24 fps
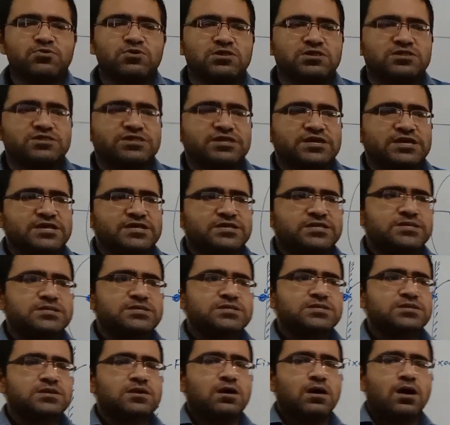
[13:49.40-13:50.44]
pull
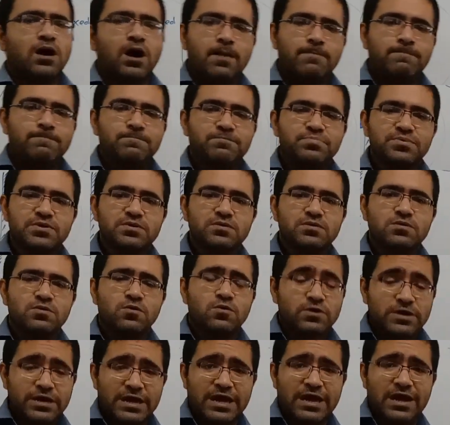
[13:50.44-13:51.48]
this up.
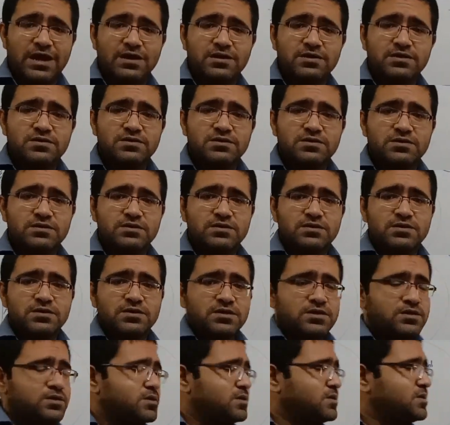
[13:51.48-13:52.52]
Okay?
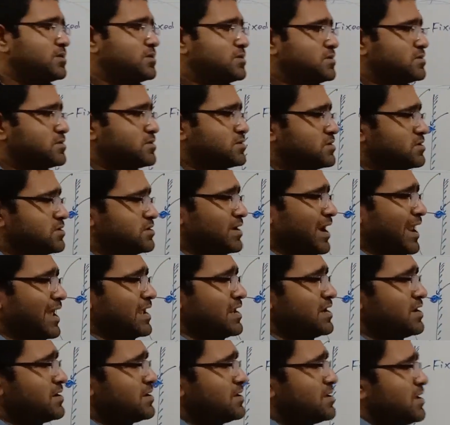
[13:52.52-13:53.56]

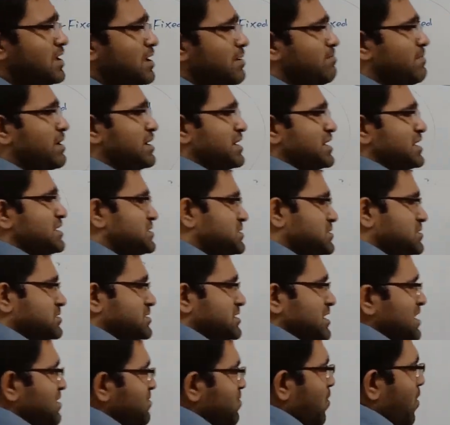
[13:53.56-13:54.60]
Right? But it
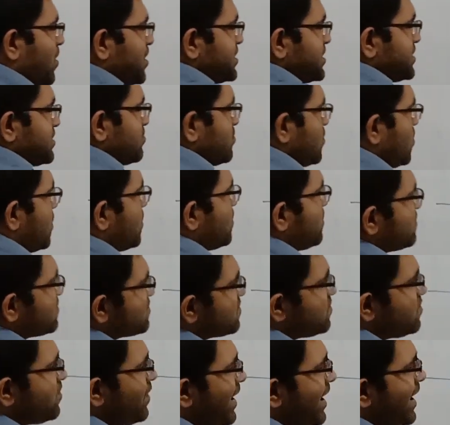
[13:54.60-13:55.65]
still won't move.
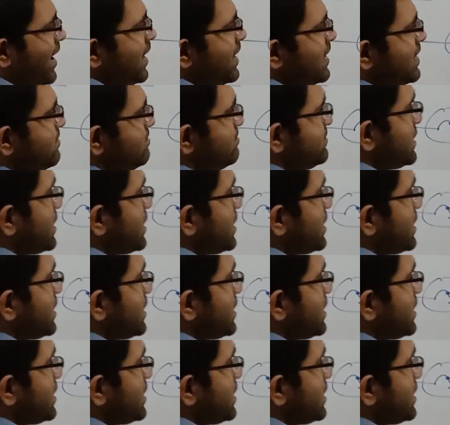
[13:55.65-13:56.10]
Why?